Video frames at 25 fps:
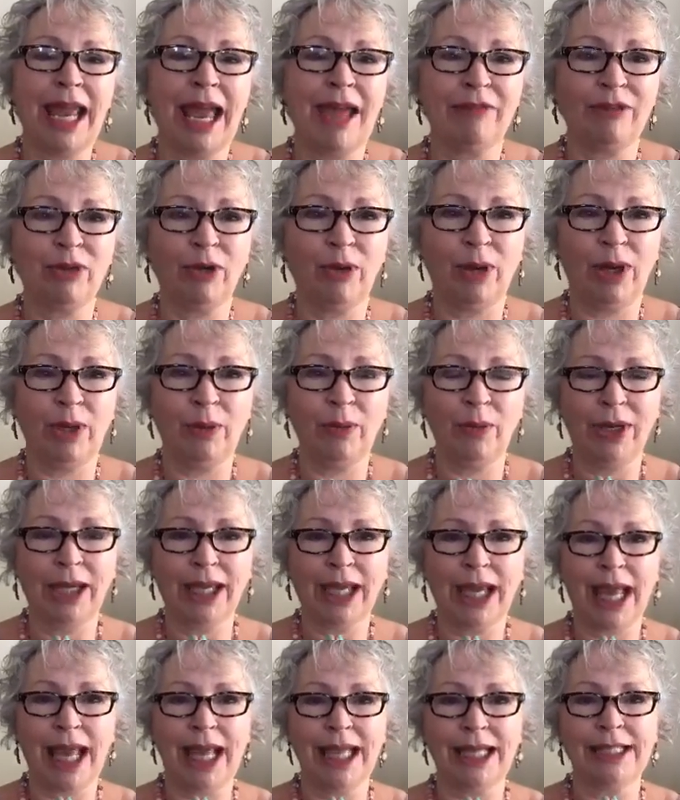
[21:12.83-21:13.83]
Have a great
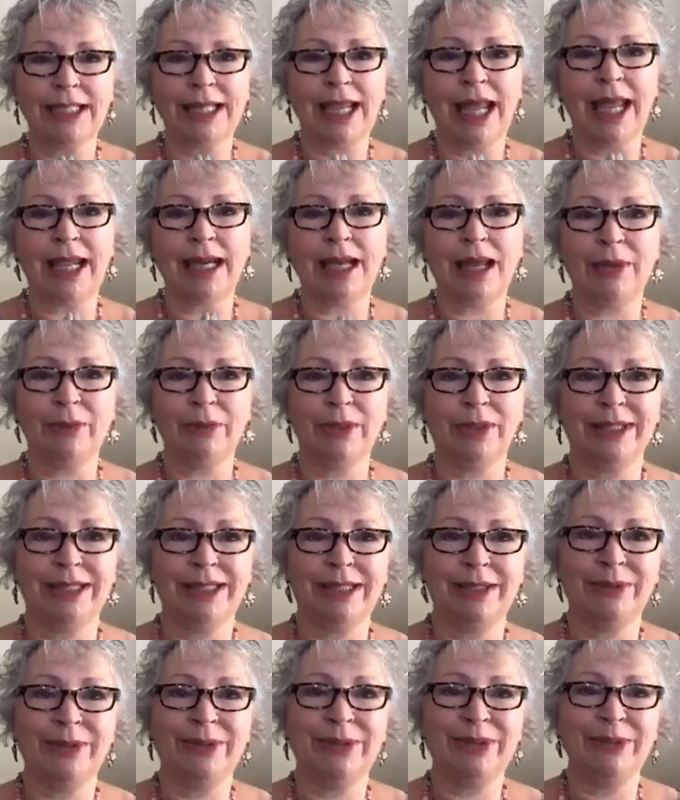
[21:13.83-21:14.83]
weekend, and I will
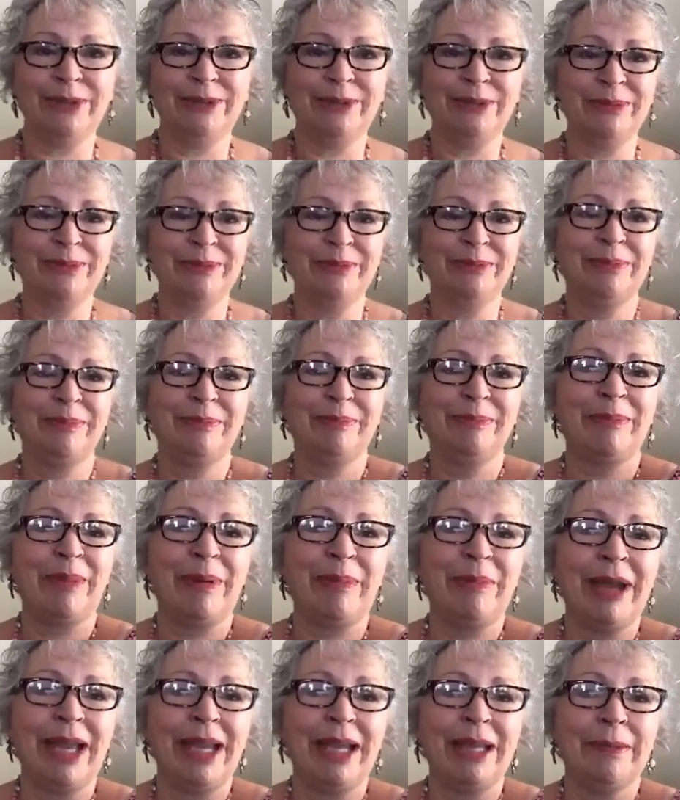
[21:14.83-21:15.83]
see you soon.
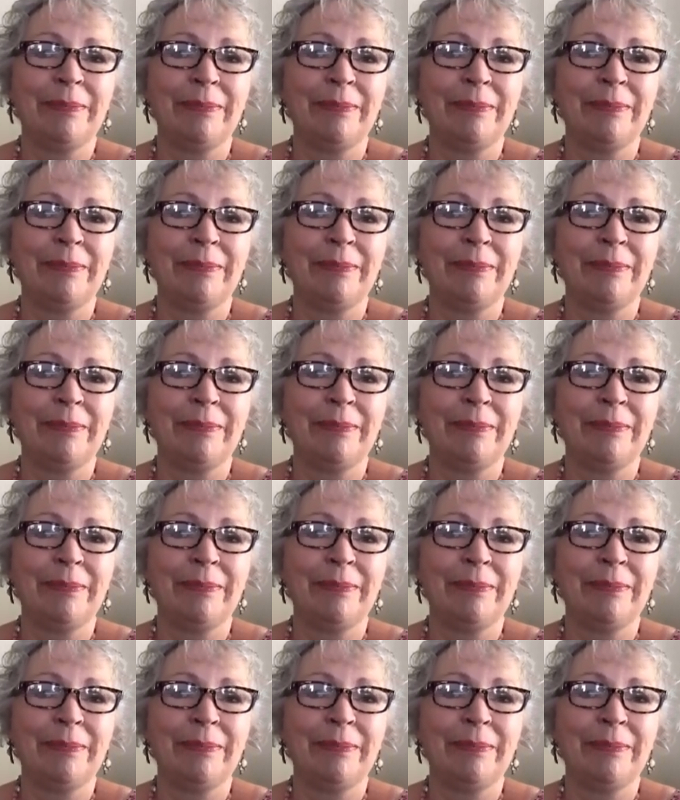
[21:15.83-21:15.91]
Bye-bye.